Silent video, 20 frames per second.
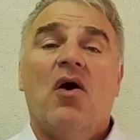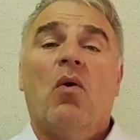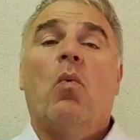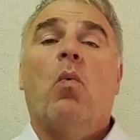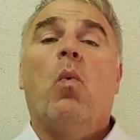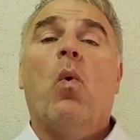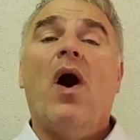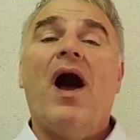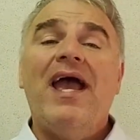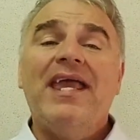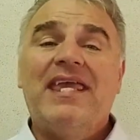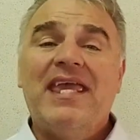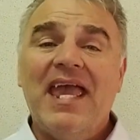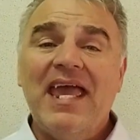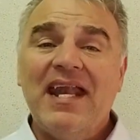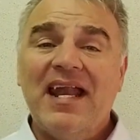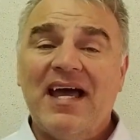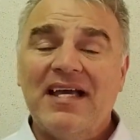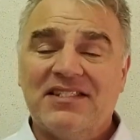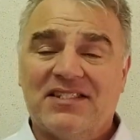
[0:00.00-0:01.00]
Why
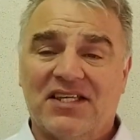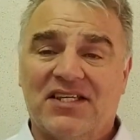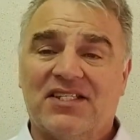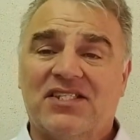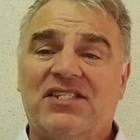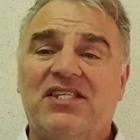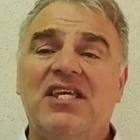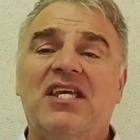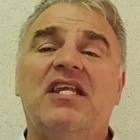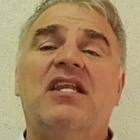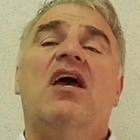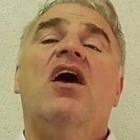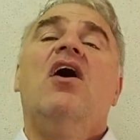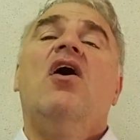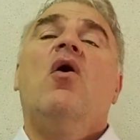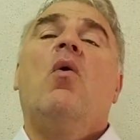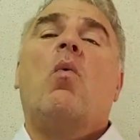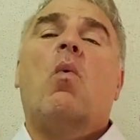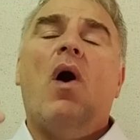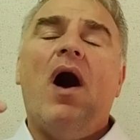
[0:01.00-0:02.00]
can't I succeed?
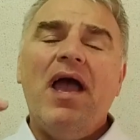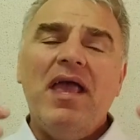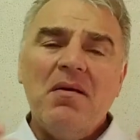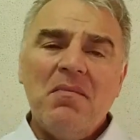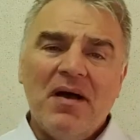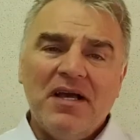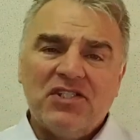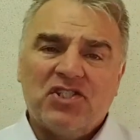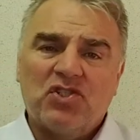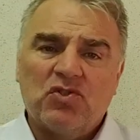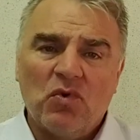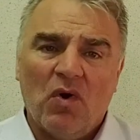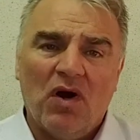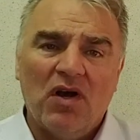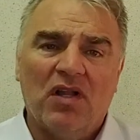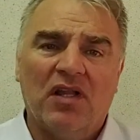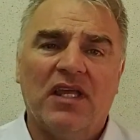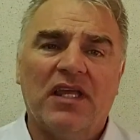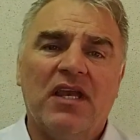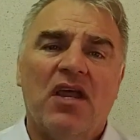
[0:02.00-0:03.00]
Why am I
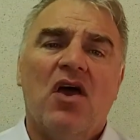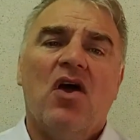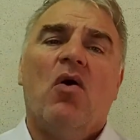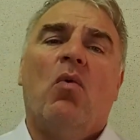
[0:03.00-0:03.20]
struggling?